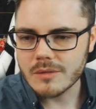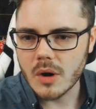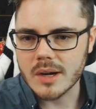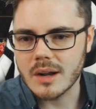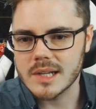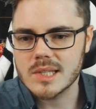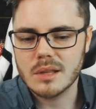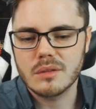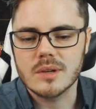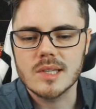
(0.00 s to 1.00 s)
Very nice
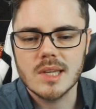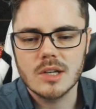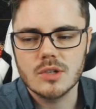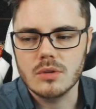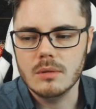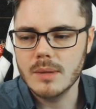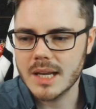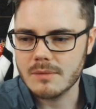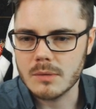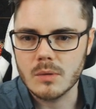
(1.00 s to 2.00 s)
3-stat jewel.
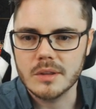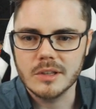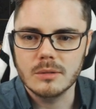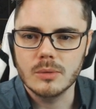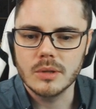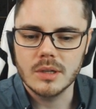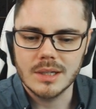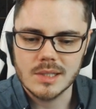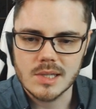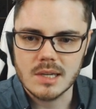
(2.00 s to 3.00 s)
Might even be worth a little more than
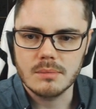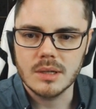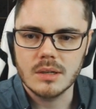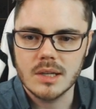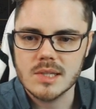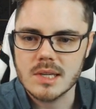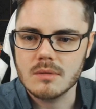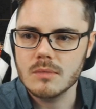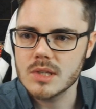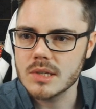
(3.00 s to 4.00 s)
9C, but
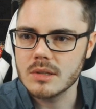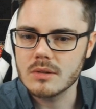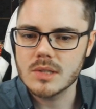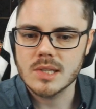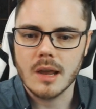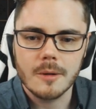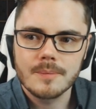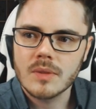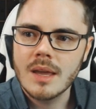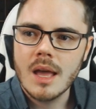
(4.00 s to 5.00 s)
9C was still a good sale.
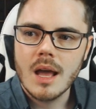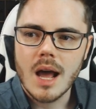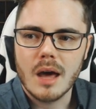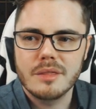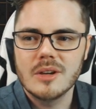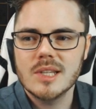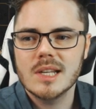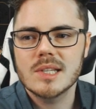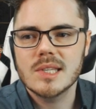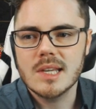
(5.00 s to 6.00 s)

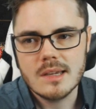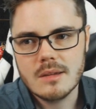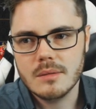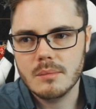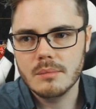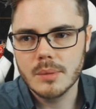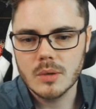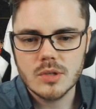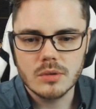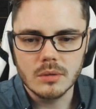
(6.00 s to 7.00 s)
13C
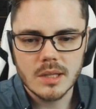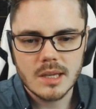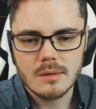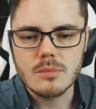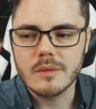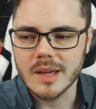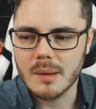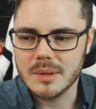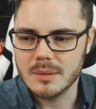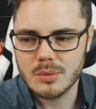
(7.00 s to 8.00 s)
bow jewel here, moving
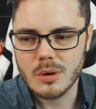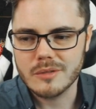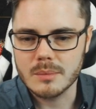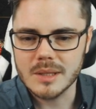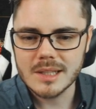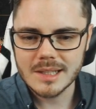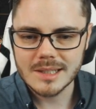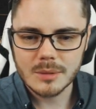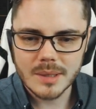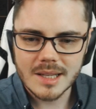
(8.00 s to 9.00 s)
up in the profitability a
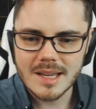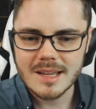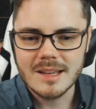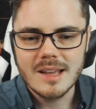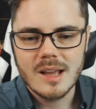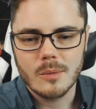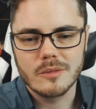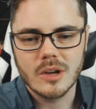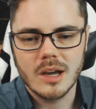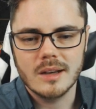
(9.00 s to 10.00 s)
little bit here.
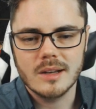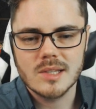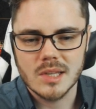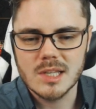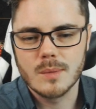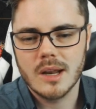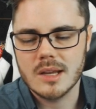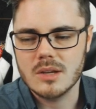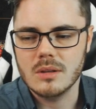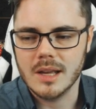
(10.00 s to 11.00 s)
We've got, so this one I
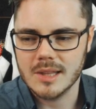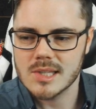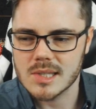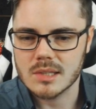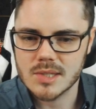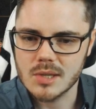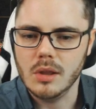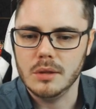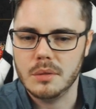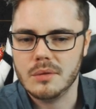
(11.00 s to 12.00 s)
knew, like, this is a
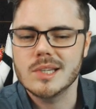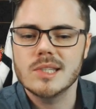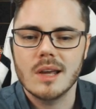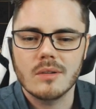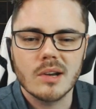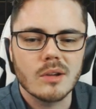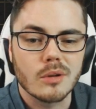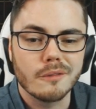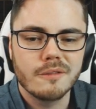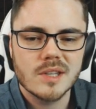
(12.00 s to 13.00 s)
solid 3-stat right here. We've
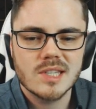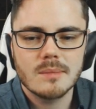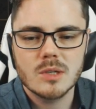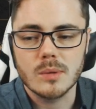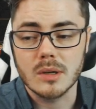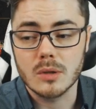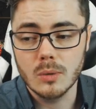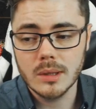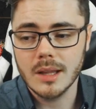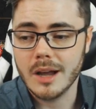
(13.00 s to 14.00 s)
got fizz damage, we've got a
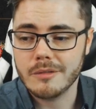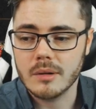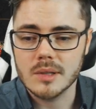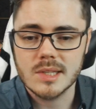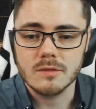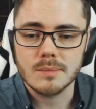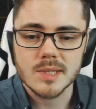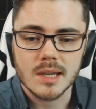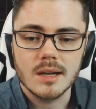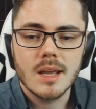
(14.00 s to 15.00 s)
good life roll at
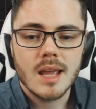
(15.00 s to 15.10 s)
7%,